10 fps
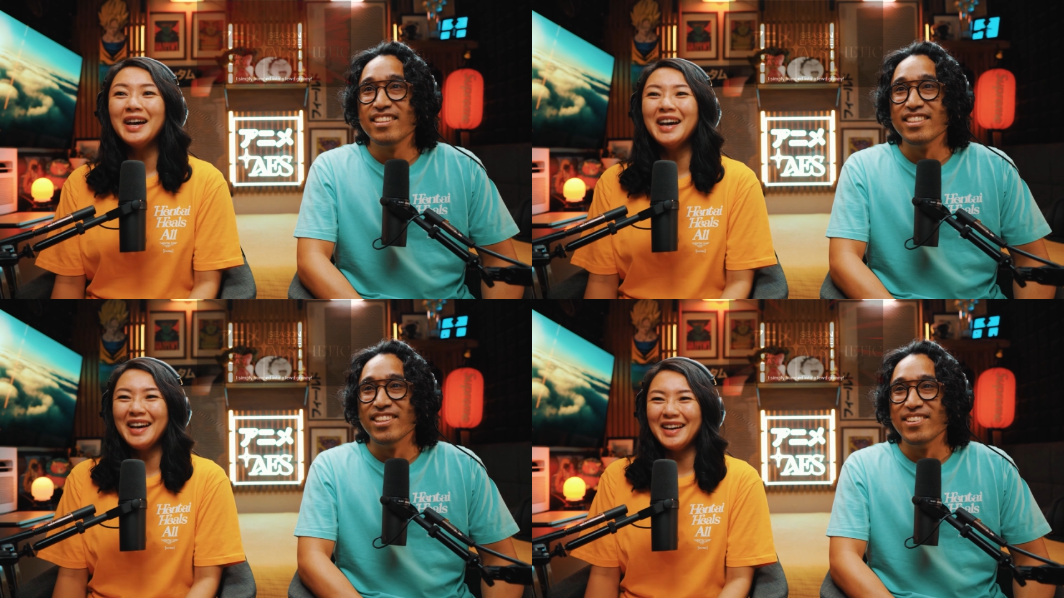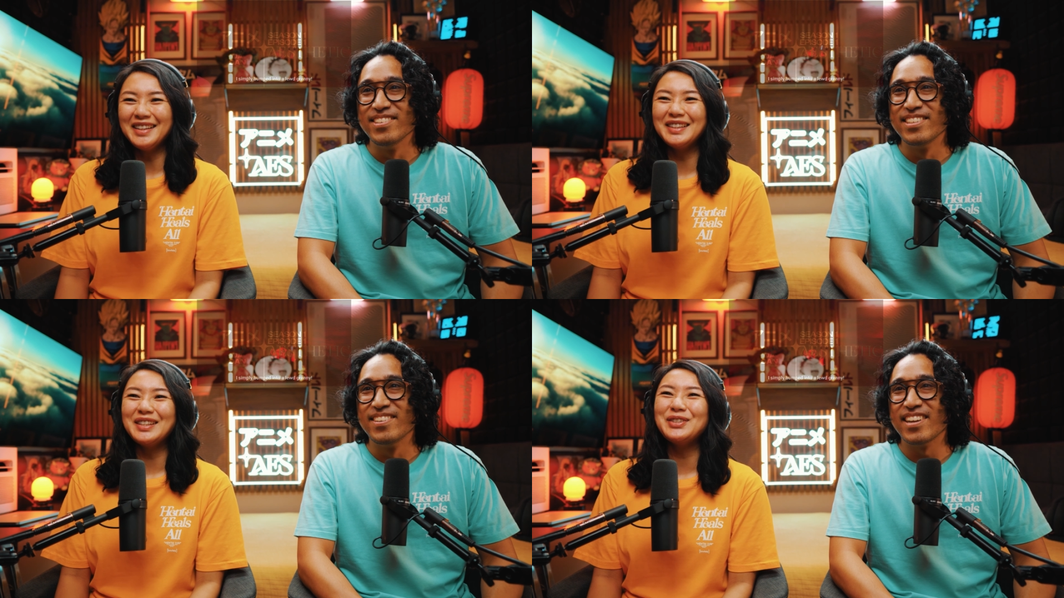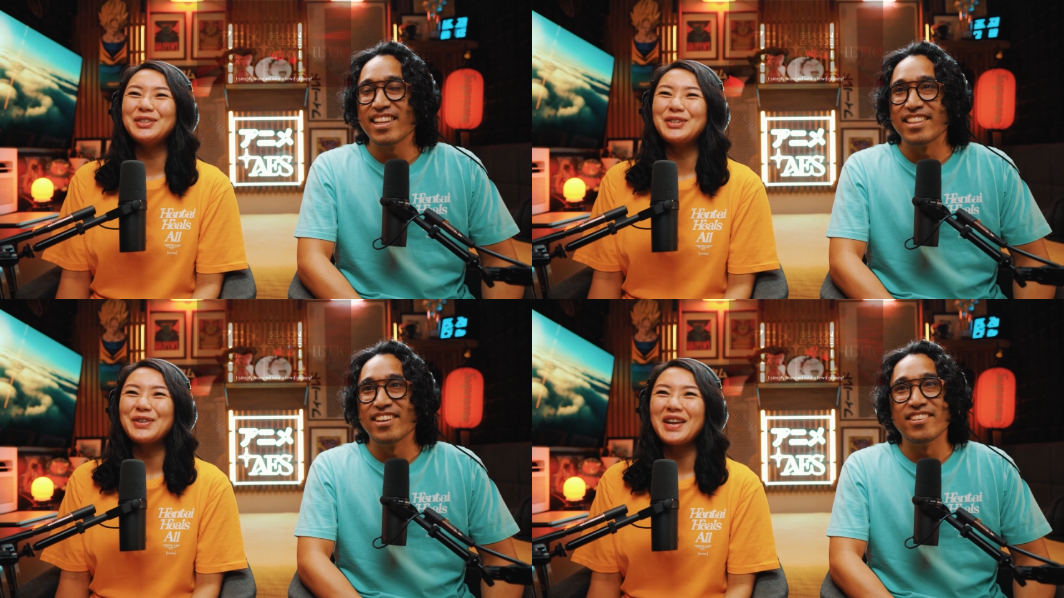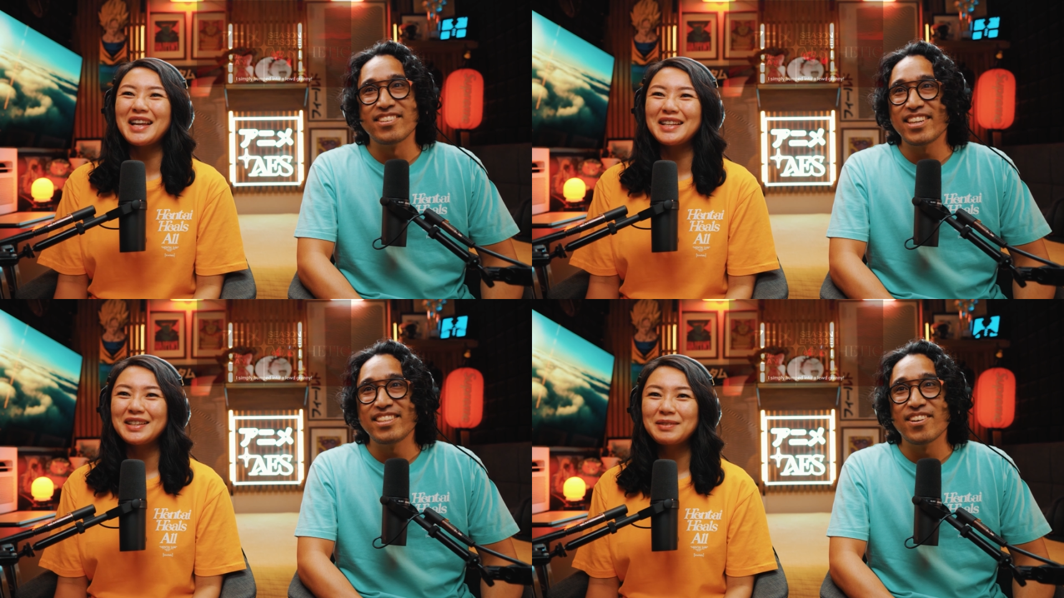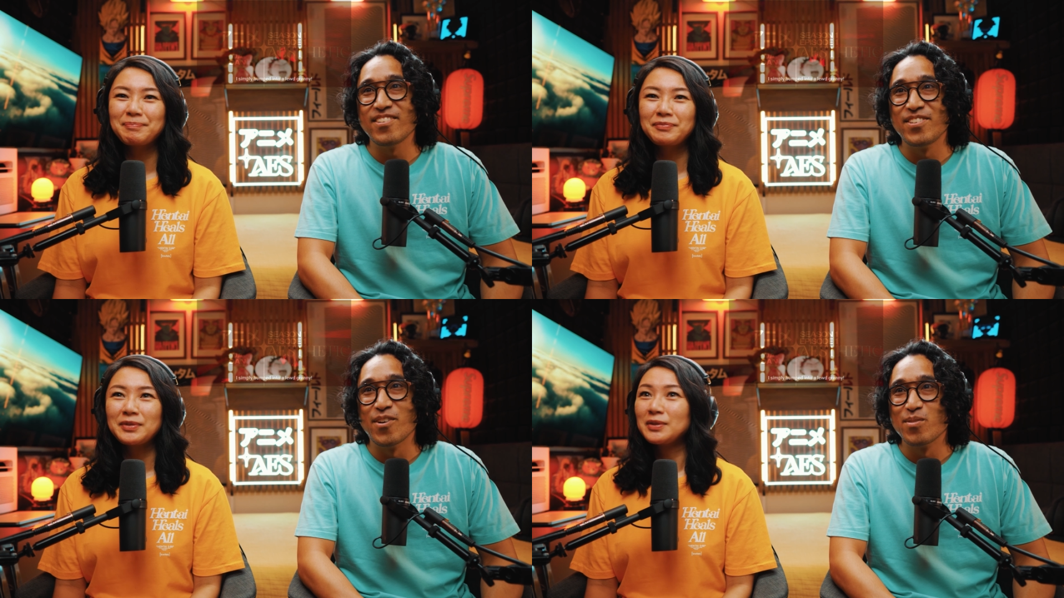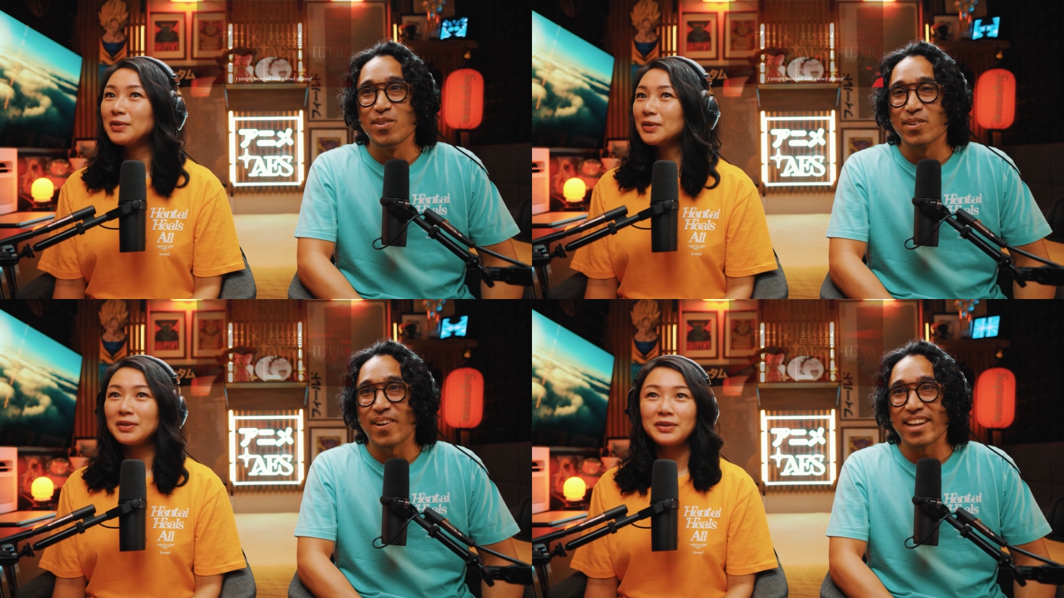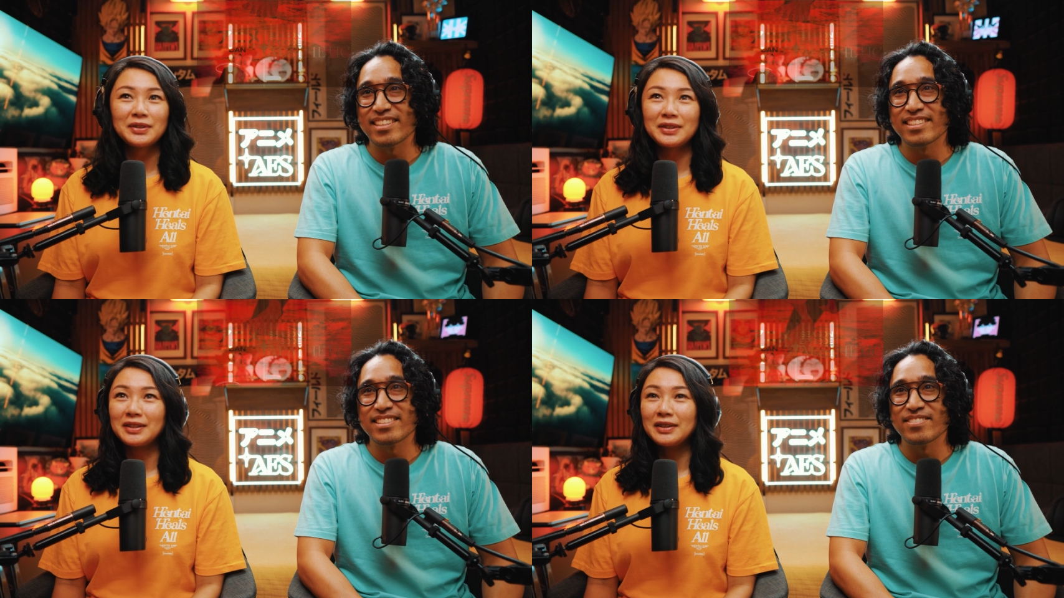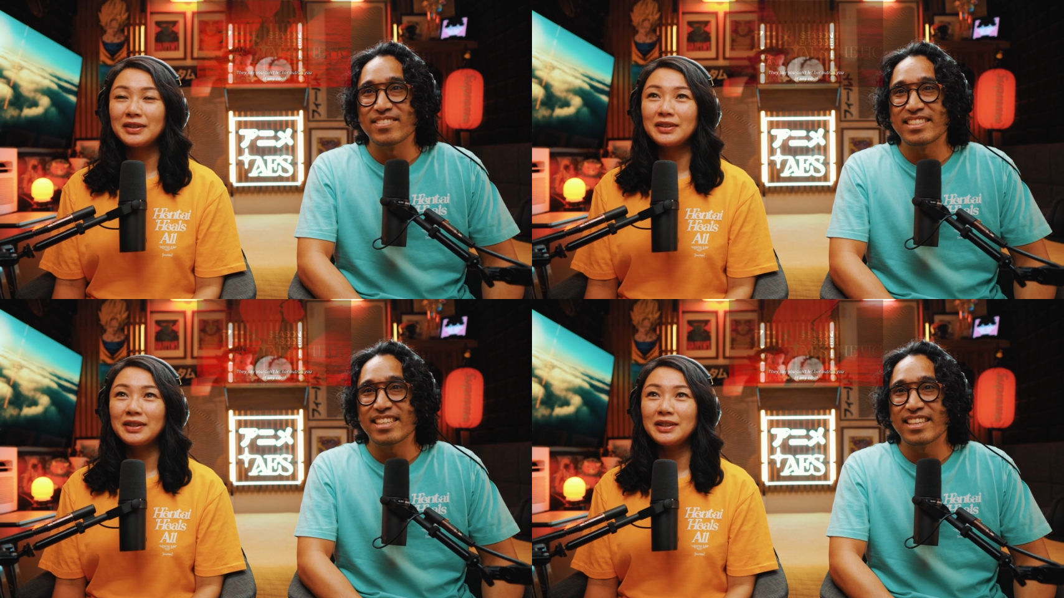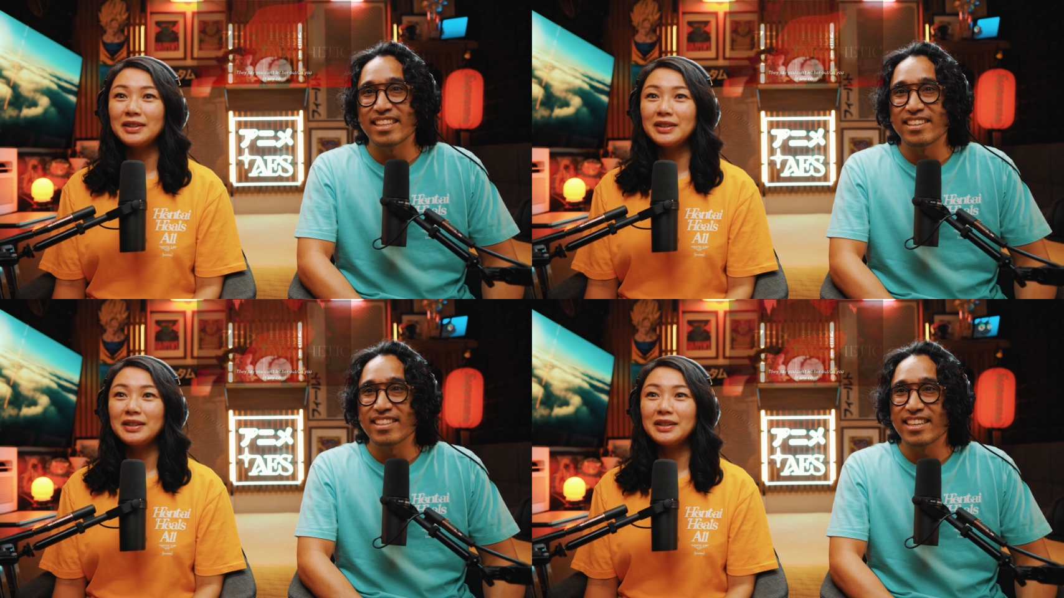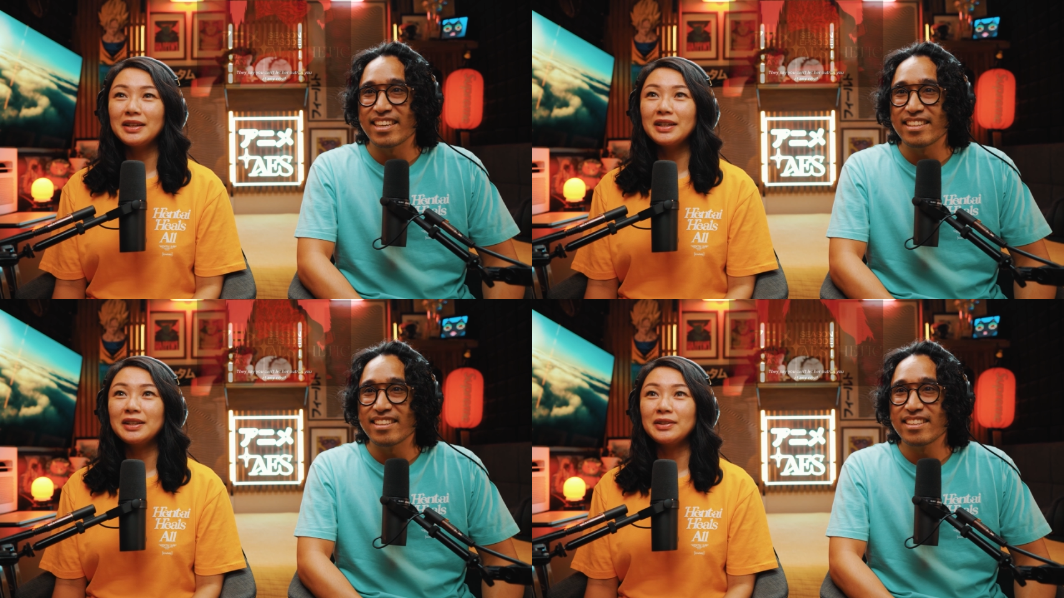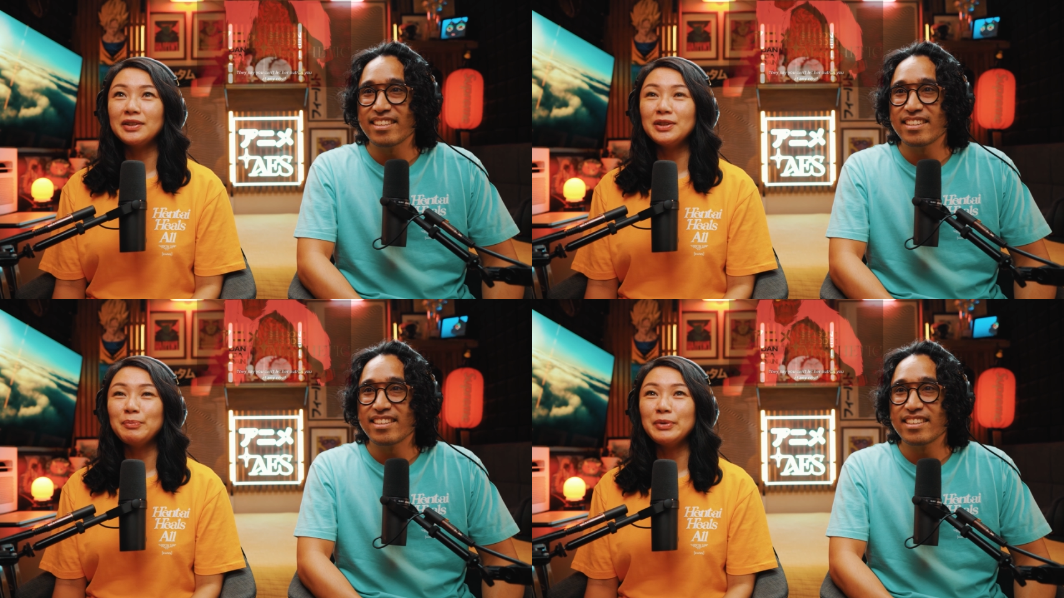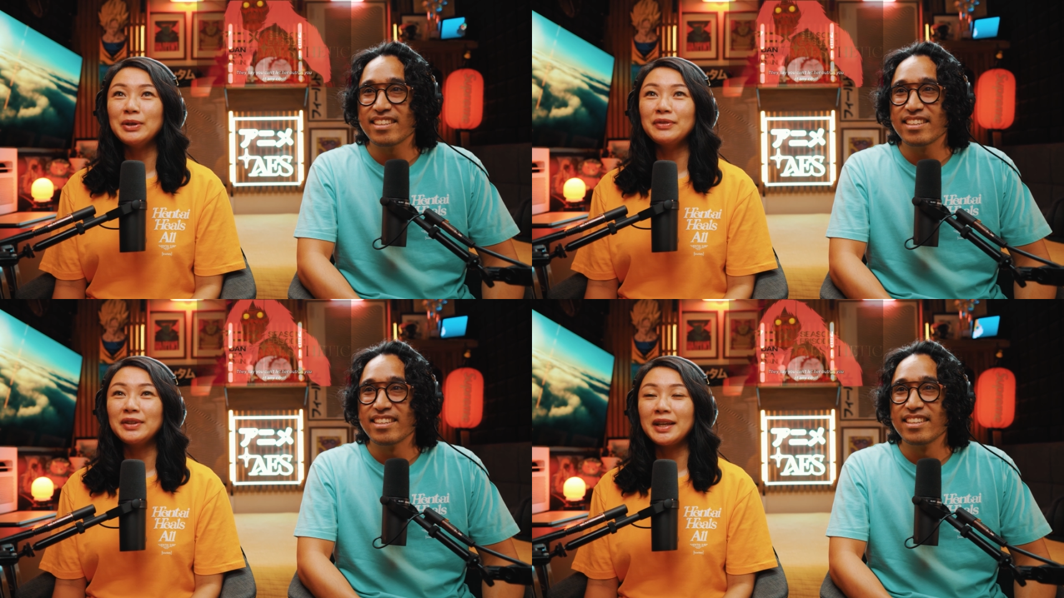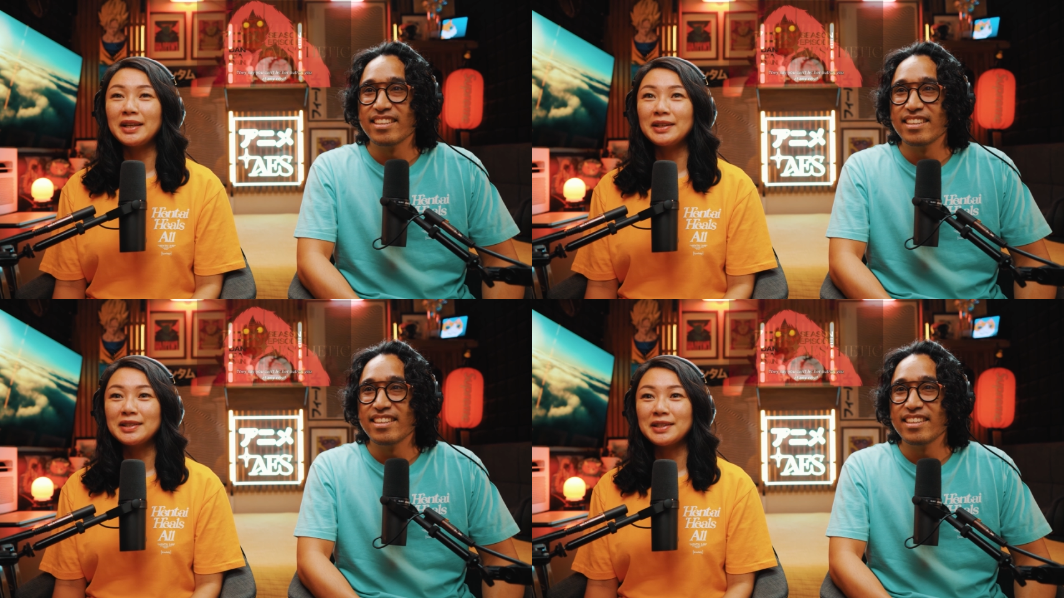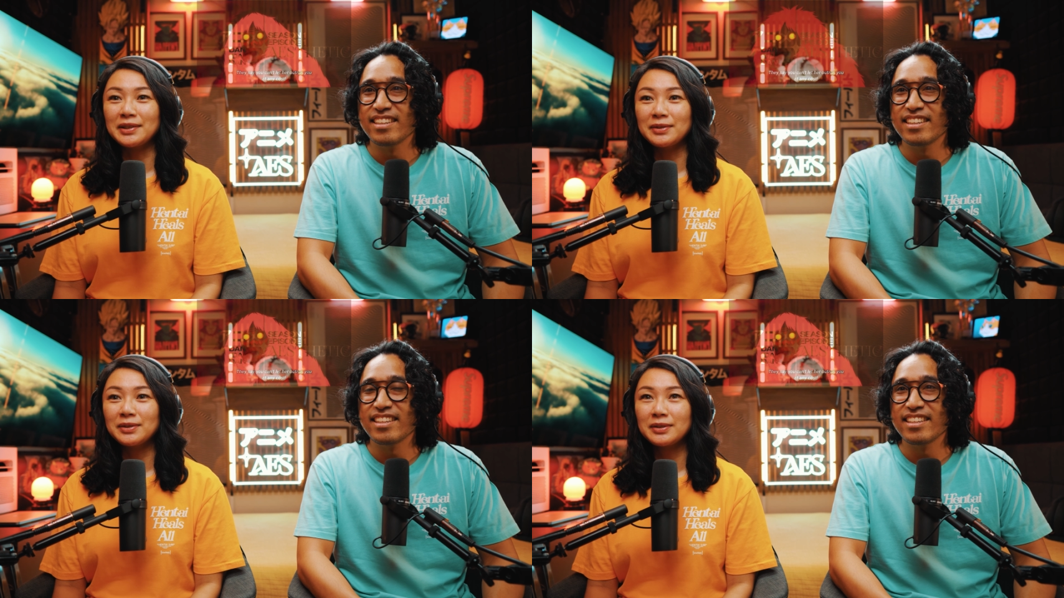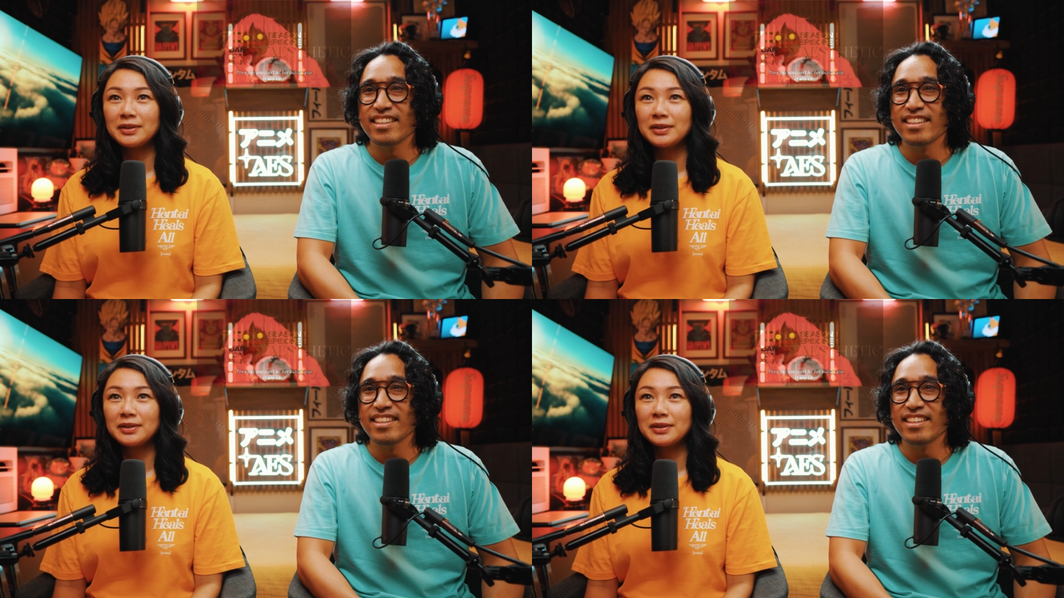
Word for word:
Speaker 1: I know, there ain't no normal granny who's gonna be saying all that. I
Speaker 2: know, in the middle of the night in a tunnel.